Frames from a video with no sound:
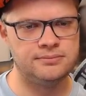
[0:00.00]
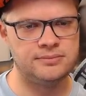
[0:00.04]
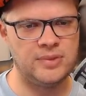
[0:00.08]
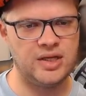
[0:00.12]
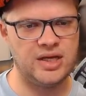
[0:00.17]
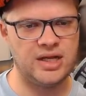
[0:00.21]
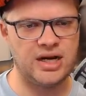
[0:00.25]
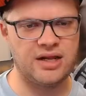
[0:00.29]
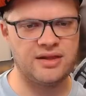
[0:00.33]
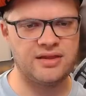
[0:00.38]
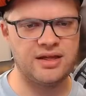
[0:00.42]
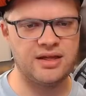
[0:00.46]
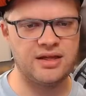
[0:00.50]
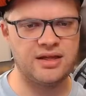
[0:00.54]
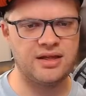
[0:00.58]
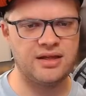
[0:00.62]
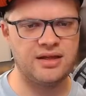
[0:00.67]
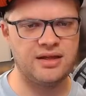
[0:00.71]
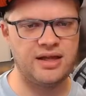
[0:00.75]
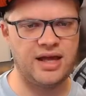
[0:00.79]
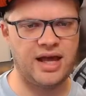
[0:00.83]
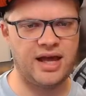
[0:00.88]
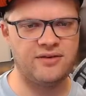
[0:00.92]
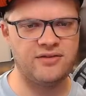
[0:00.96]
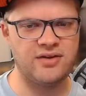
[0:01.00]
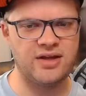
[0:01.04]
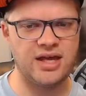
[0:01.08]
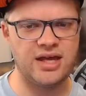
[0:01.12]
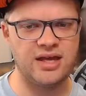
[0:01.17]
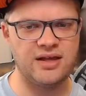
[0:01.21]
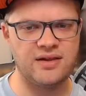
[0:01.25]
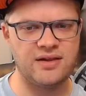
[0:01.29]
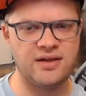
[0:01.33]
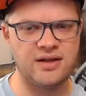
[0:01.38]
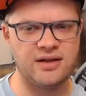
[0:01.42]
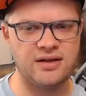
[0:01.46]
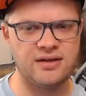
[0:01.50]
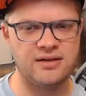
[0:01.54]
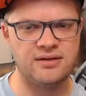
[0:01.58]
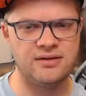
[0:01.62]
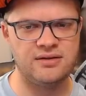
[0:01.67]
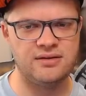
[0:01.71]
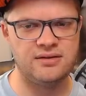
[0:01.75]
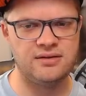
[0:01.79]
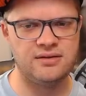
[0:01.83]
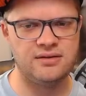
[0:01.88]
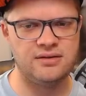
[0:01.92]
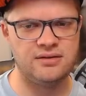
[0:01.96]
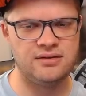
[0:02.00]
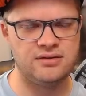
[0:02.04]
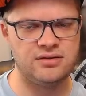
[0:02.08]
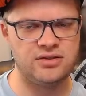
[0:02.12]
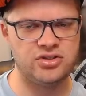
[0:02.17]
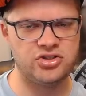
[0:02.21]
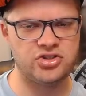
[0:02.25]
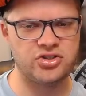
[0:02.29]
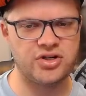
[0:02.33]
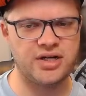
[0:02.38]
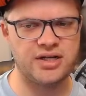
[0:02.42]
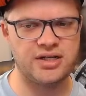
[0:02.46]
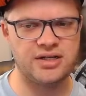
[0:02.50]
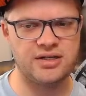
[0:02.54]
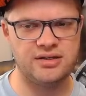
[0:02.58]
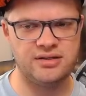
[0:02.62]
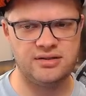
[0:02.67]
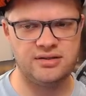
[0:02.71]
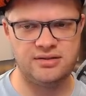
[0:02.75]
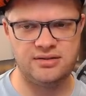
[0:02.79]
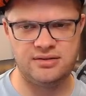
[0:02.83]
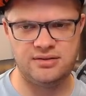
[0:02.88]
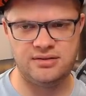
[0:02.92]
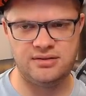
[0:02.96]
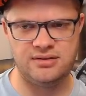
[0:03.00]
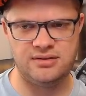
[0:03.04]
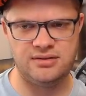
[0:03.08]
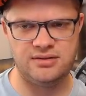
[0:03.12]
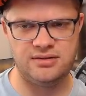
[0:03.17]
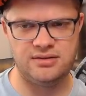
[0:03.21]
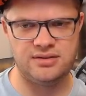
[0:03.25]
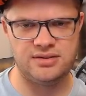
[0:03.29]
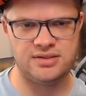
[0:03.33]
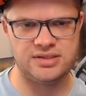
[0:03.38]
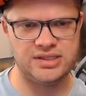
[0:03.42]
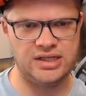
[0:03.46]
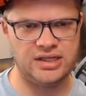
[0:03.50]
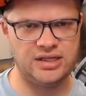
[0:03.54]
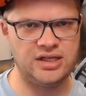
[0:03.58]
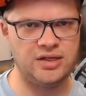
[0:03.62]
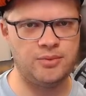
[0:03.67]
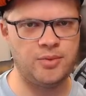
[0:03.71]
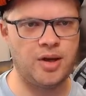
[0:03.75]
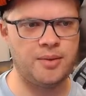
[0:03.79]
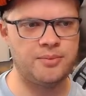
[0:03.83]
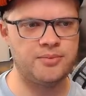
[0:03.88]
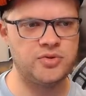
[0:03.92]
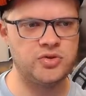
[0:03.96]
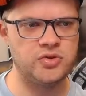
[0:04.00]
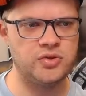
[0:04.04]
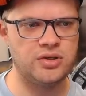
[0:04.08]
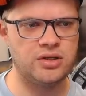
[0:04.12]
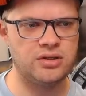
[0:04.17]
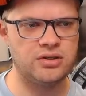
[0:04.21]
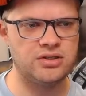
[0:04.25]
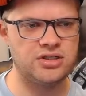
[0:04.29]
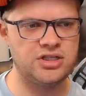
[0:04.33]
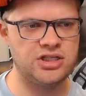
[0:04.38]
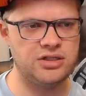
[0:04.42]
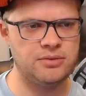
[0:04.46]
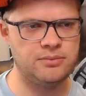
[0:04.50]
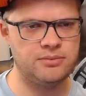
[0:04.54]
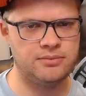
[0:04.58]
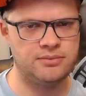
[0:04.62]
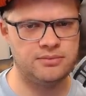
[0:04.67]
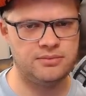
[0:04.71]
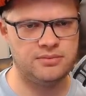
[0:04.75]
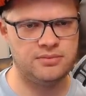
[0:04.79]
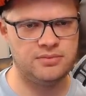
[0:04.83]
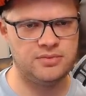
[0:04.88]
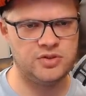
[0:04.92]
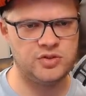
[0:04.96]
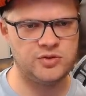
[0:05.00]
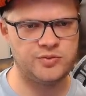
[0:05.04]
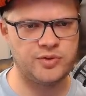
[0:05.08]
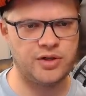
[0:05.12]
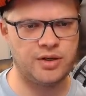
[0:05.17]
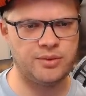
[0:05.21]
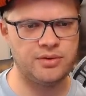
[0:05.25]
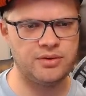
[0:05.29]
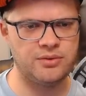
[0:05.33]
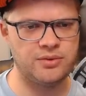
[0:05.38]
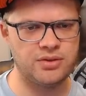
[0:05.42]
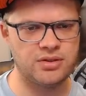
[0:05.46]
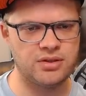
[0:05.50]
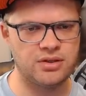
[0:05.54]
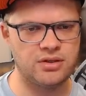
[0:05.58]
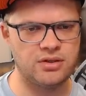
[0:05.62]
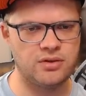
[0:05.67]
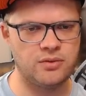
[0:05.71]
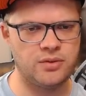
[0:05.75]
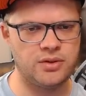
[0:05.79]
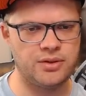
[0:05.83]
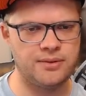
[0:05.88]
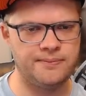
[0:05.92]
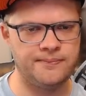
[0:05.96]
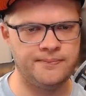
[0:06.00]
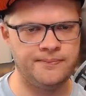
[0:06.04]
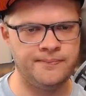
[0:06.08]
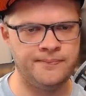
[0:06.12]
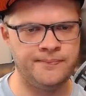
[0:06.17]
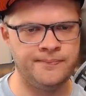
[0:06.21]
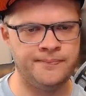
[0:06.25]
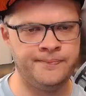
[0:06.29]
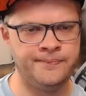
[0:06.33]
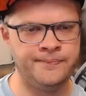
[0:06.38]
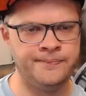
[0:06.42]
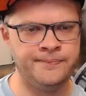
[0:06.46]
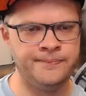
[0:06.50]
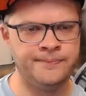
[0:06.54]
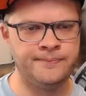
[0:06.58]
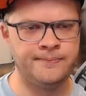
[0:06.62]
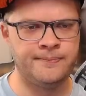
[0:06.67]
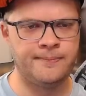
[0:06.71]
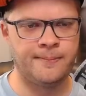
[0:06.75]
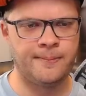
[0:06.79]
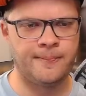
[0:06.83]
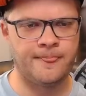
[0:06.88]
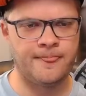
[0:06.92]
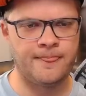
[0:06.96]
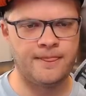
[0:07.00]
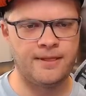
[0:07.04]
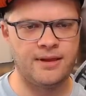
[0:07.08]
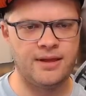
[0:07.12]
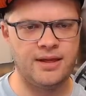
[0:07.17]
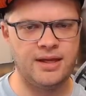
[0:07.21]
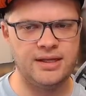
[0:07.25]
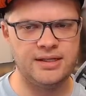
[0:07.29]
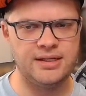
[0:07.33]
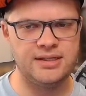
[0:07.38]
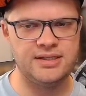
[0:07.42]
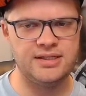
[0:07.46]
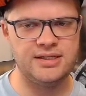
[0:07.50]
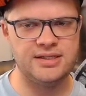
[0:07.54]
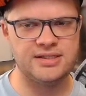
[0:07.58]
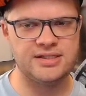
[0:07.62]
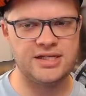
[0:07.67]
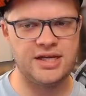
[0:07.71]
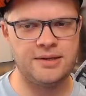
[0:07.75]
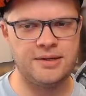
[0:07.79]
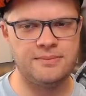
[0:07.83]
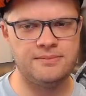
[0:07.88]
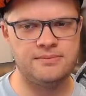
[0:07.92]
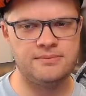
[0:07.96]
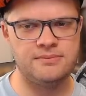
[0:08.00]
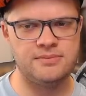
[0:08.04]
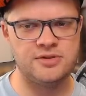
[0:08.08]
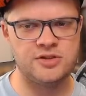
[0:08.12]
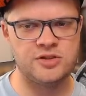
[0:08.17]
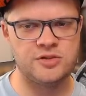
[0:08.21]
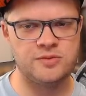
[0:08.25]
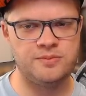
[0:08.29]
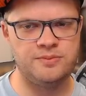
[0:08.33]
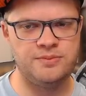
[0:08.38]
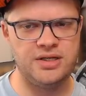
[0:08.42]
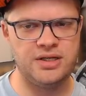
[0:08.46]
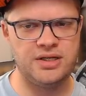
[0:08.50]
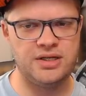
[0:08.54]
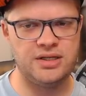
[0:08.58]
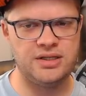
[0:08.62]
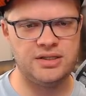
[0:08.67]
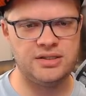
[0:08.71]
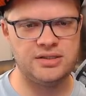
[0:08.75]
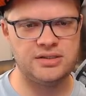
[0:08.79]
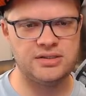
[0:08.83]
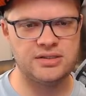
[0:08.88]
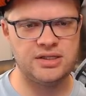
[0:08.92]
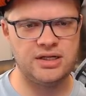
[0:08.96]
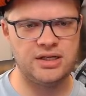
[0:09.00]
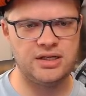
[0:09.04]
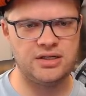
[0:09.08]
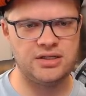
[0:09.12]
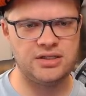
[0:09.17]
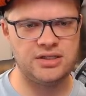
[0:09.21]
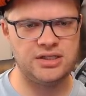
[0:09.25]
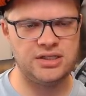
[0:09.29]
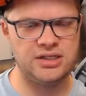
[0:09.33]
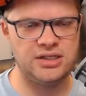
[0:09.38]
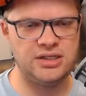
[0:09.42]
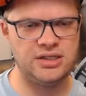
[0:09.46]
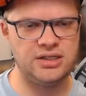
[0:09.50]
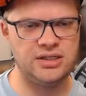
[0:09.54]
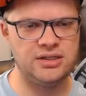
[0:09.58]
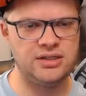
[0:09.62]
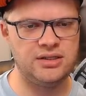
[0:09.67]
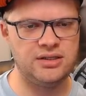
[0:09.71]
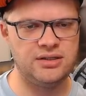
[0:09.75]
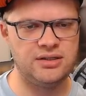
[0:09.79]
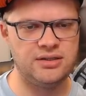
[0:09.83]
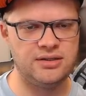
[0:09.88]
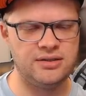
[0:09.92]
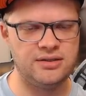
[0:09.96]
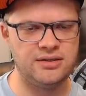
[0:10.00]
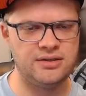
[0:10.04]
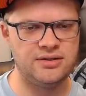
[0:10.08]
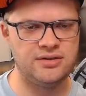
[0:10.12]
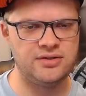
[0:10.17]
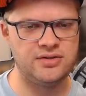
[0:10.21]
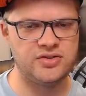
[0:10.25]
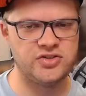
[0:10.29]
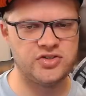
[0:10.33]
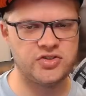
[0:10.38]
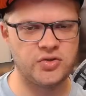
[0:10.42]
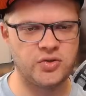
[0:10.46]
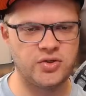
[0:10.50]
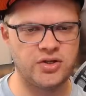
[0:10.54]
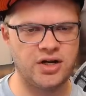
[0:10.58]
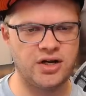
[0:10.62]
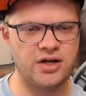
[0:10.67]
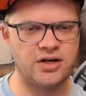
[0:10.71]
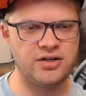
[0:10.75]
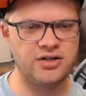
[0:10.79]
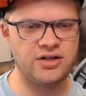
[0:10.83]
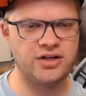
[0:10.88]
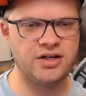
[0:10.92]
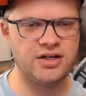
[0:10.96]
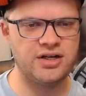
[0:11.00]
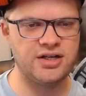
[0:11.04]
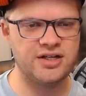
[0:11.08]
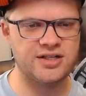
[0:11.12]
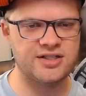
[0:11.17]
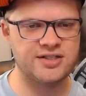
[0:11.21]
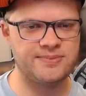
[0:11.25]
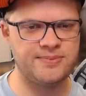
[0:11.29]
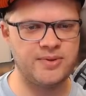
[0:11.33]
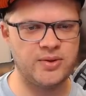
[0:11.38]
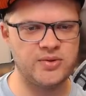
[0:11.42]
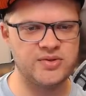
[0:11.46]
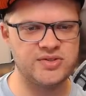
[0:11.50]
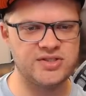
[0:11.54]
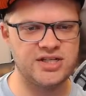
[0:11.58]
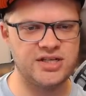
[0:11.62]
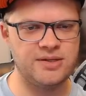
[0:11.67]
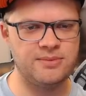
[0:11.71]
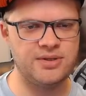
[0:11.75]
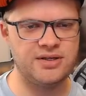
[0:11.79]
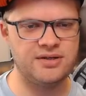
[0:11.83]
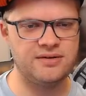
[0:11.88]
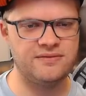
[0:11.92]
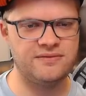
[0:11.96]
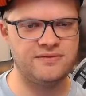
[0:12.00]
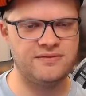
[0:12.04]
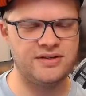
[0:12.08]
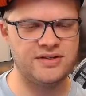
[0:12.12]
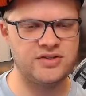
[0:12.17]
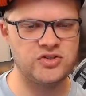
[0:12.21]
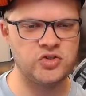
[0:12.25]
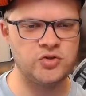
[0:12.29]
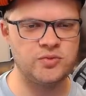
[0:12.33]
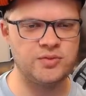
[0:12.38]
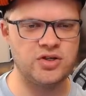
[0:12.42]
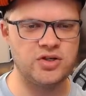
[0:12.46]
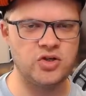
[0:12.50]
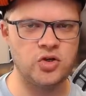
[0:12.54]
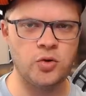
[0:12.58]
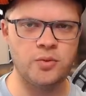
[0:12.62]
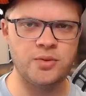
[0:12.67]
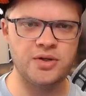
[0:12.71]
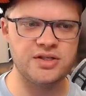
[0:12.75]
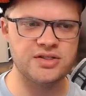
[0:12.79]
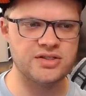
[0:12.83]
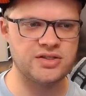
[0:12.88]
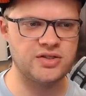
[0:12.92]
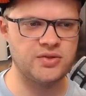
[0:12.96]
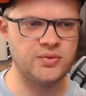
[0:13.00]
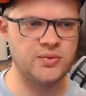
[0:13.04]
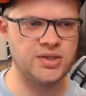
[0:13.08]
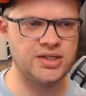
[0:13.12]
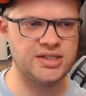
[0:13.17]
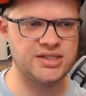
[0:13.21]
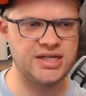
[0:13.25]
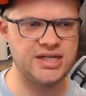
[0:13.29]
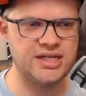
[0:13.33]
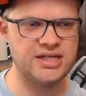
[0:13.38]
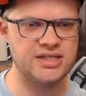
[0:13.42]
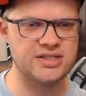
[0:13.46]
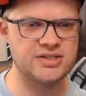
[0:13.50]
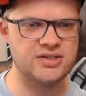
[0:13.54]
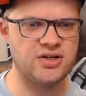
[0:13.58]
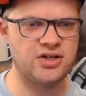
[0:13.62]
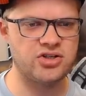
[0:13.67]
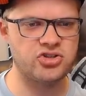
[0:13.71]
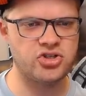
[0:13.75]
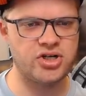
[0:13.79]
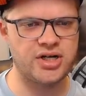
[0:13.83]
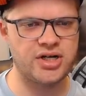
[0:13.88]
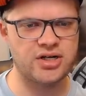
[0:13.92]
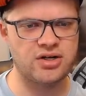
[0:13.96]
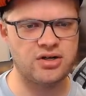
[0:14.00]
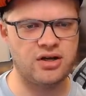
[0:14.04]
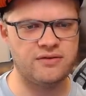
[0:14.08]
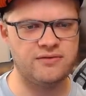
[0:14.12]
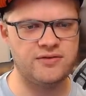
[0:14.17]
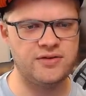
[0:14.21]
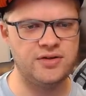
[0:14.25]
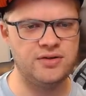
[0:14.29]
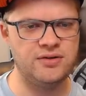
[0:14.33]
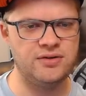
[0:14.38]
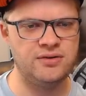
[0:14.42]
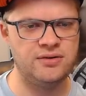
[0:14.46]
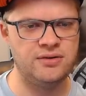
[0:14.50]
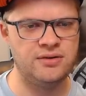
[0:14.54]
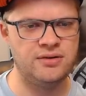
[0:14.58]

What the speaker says: And I think having Ayla to try to sell him up to another team is probably what they're going to want. Okay, TSM, Spica is guaranteed. Sword Art, you're going to expose him and assume that nobody's going to want to take his contract off you.